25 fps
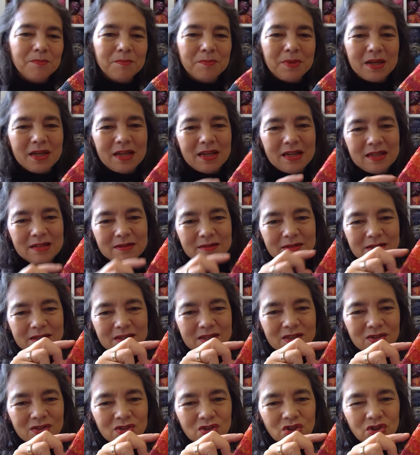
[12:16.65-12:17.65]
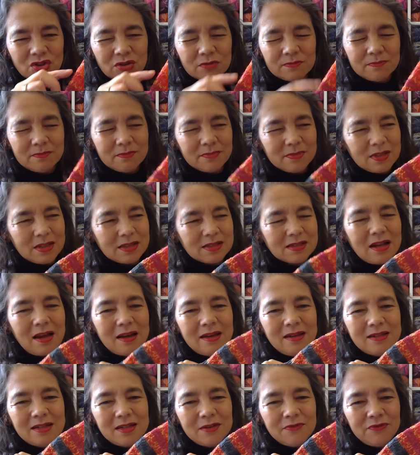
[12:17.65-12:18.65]
but in a
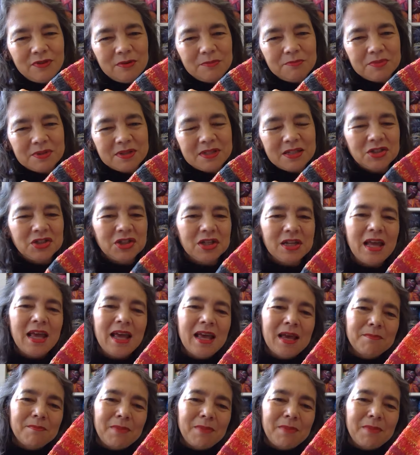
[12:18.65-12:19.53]
slightly different position.